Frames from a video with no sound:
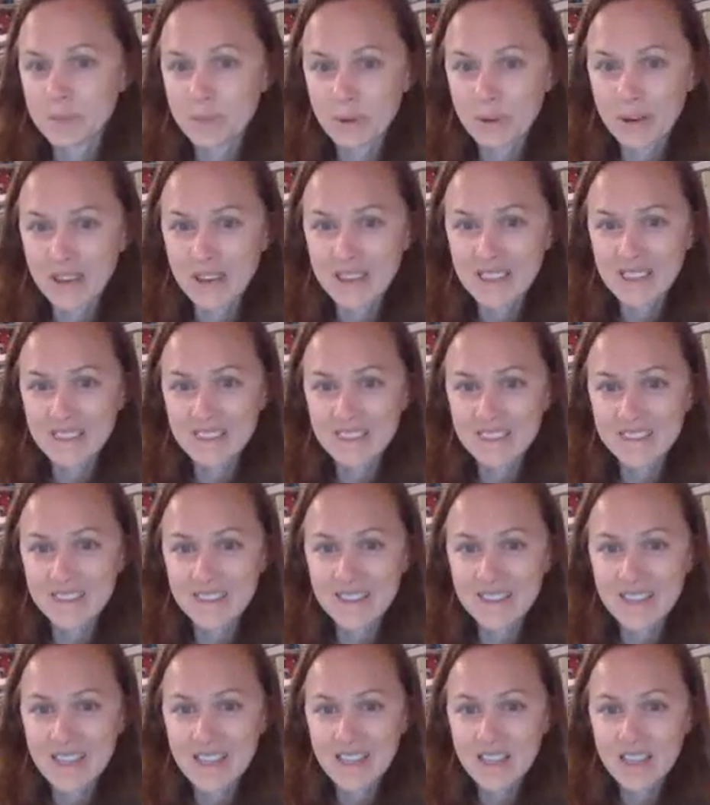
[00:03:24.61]
breathe.
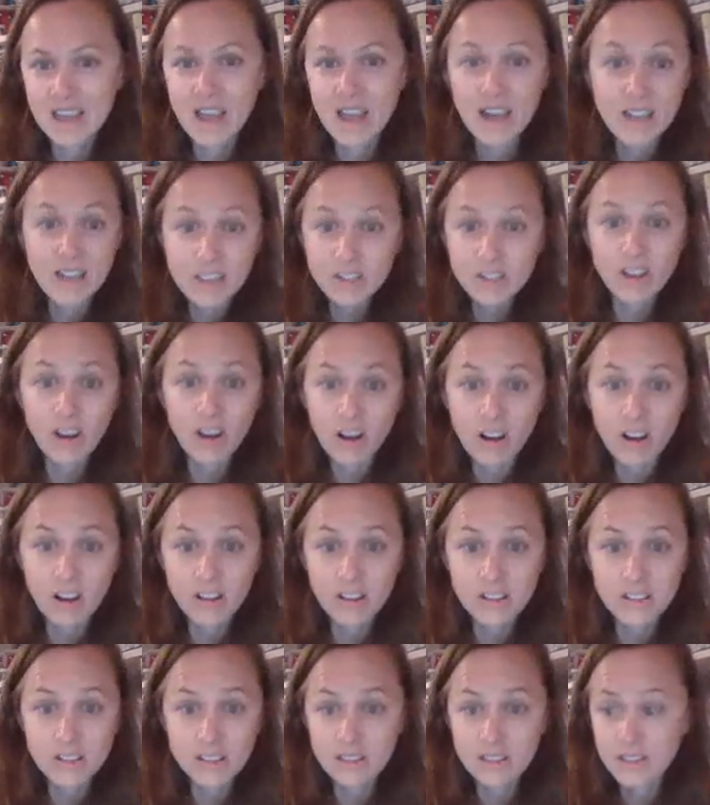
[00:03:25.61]
And it's
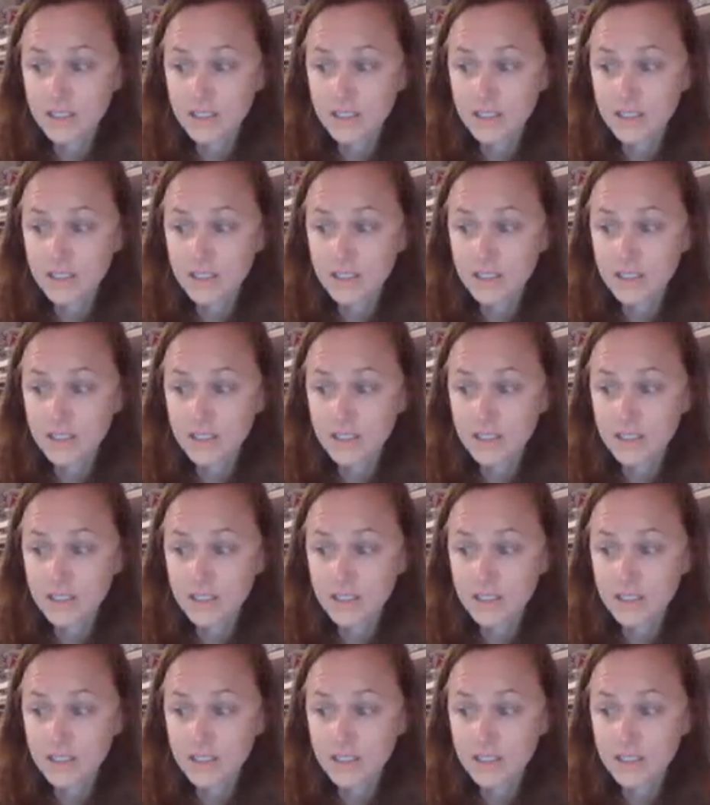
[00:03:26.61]
hard.